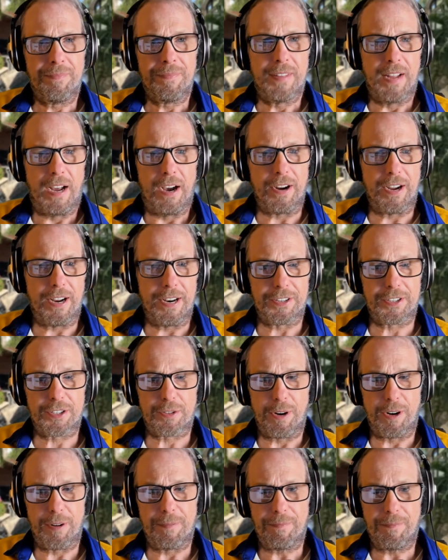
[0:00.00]
I'll get it
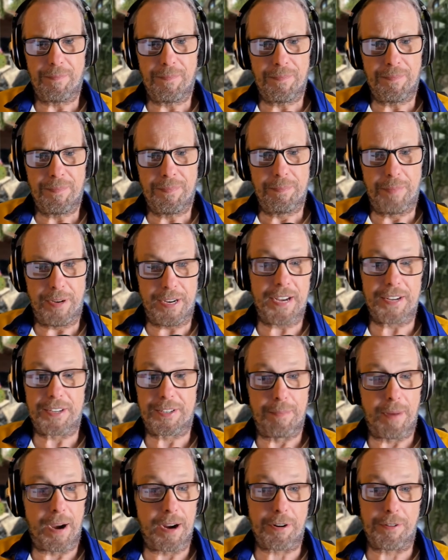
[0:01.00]
squared. But yes,
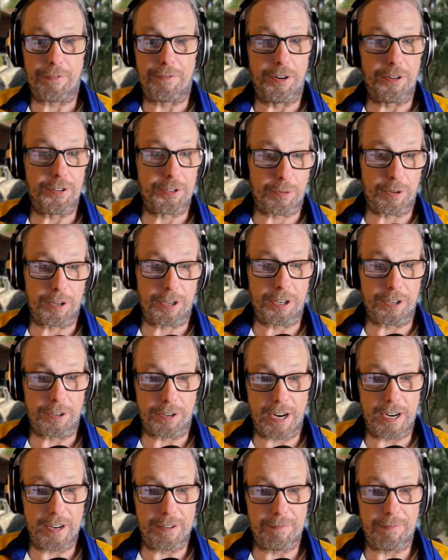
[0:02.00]
microphone's working
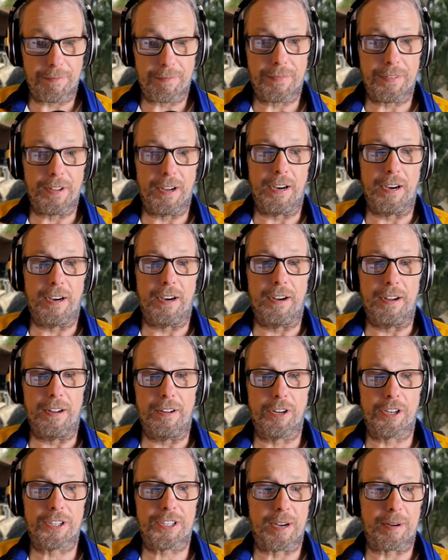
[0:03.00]
great.
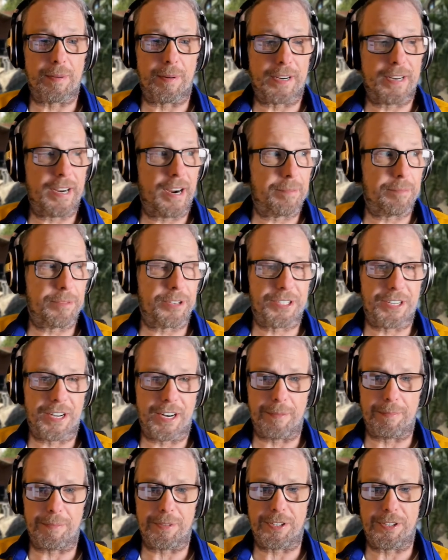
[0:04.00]
Looks like my camera
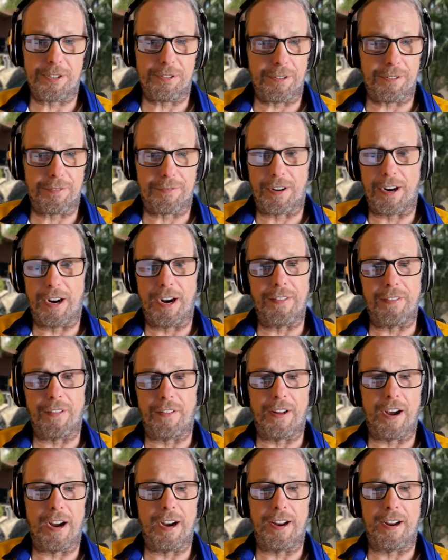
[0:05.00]
setup is doing fine. The
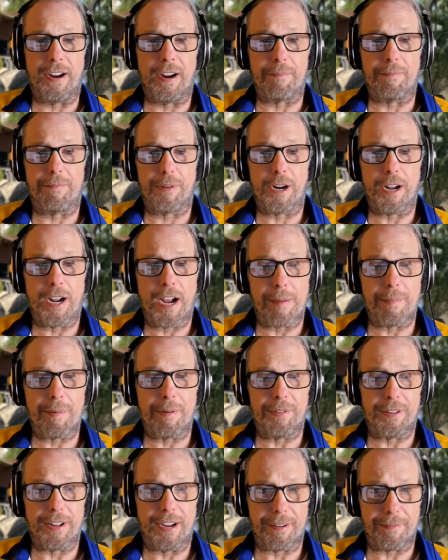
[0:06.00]
lighting, I'm pretty happy
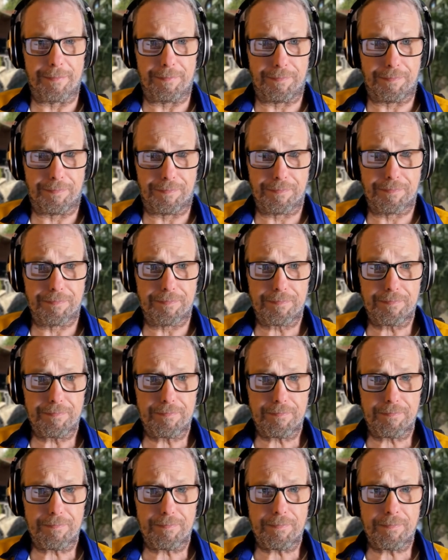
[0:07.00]
with that.
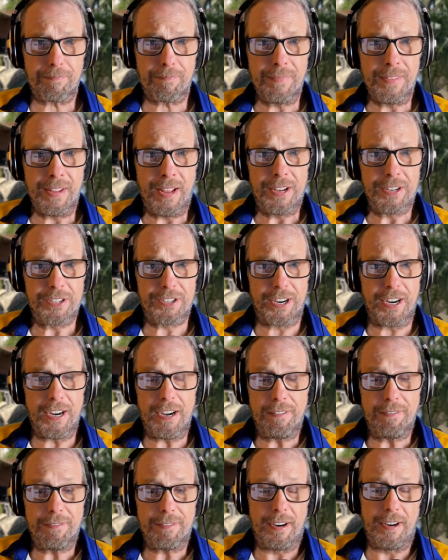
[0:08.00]
So
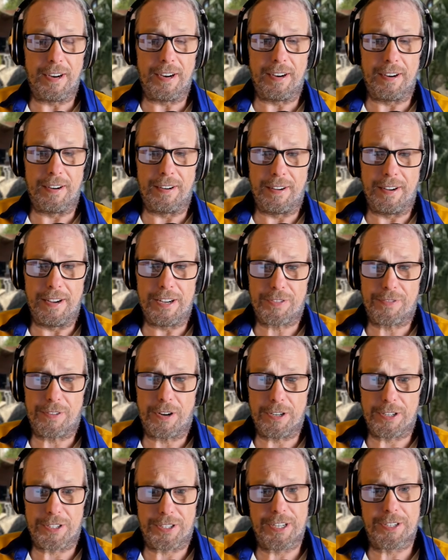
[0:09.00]
yeah, as far
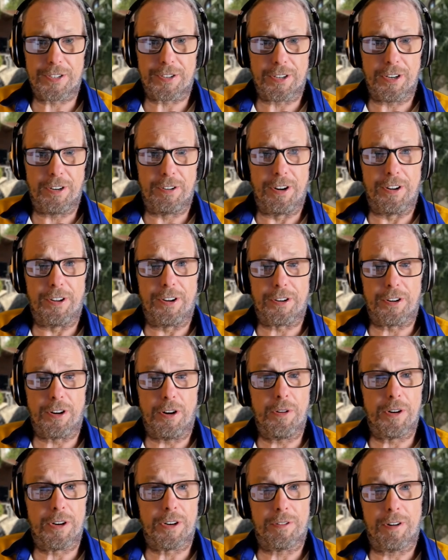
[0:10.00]
as things are going, they're
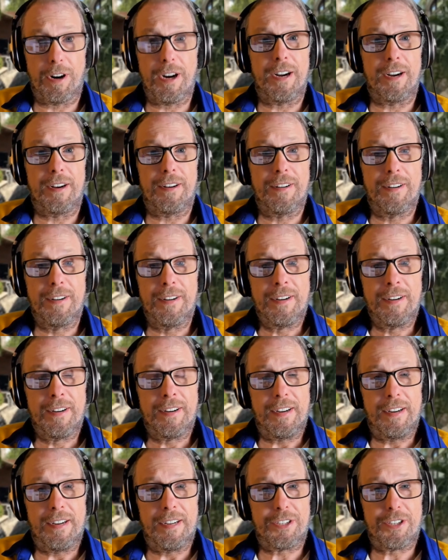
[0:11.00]
going great.
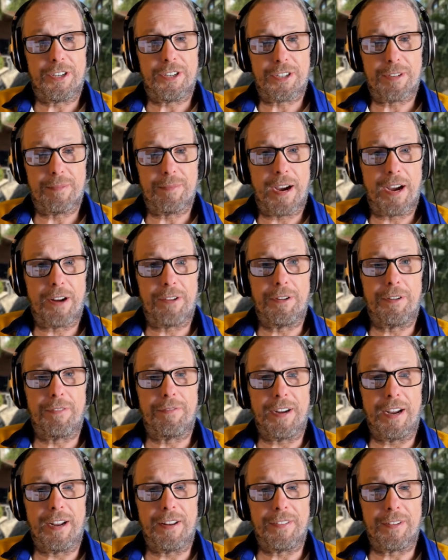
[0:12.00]
It's just a matter of
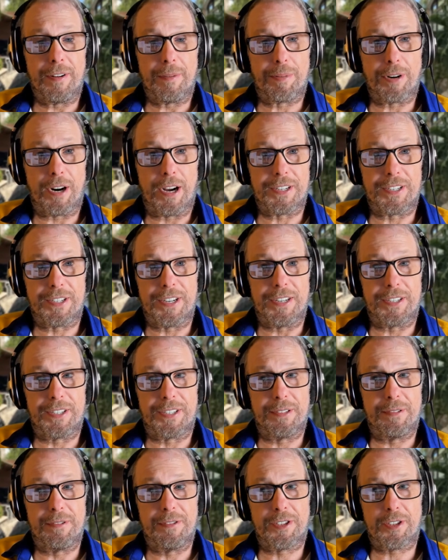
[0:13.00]
getting the
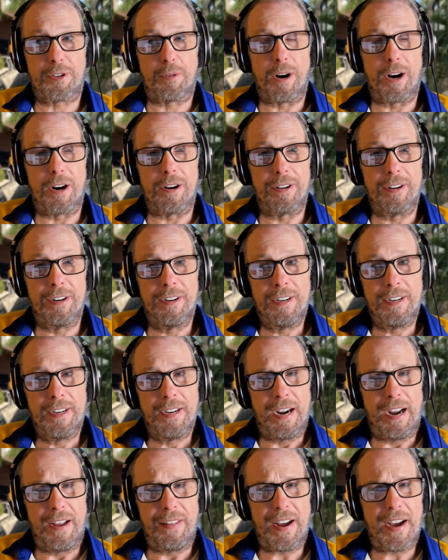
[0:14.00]
process squared.
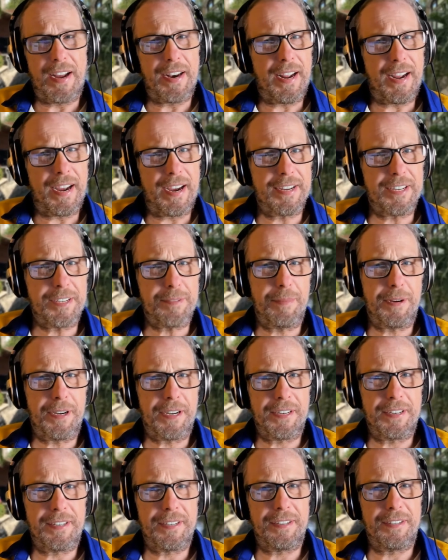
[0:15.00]
And that has
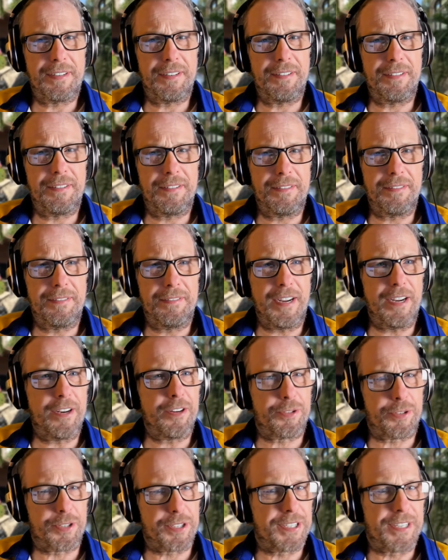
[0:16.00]
been
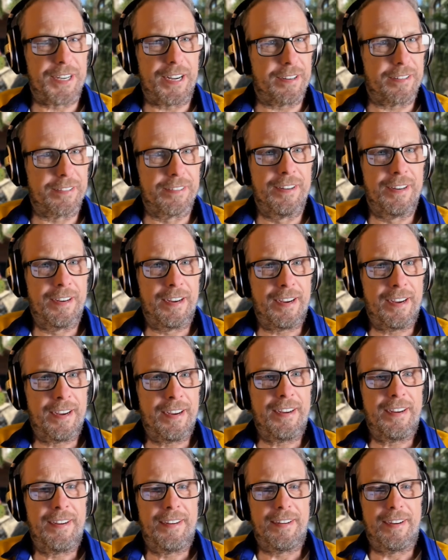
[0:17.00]
interesting.
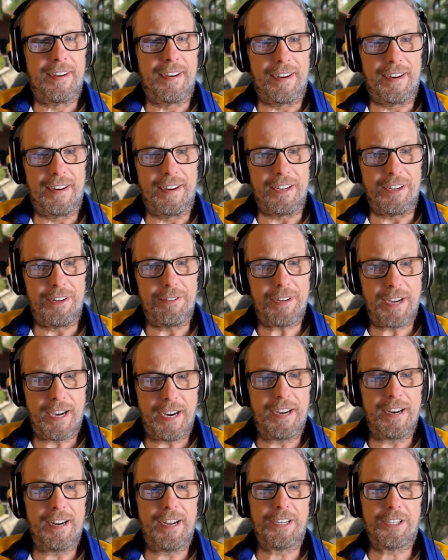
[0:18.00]
You
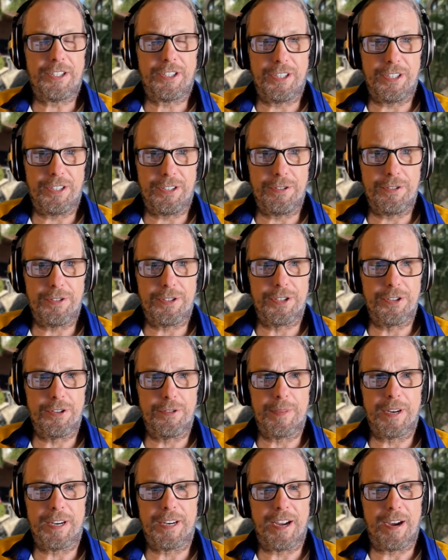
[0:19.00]
can actually use
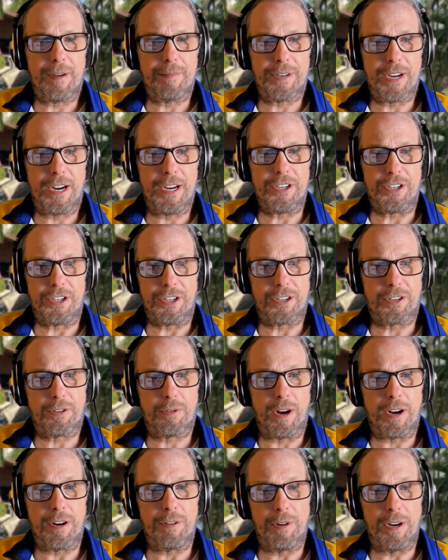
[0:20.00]
Zoom and Camtasia
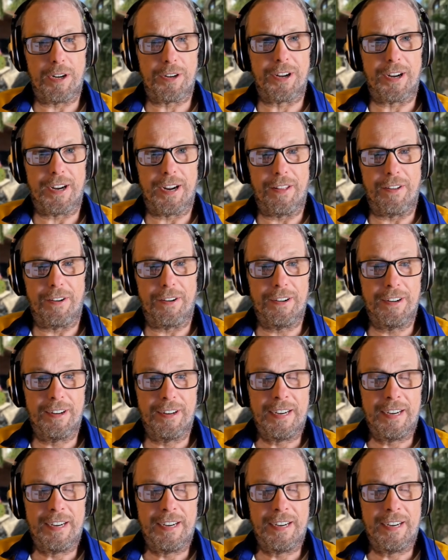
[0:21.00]
quite well together,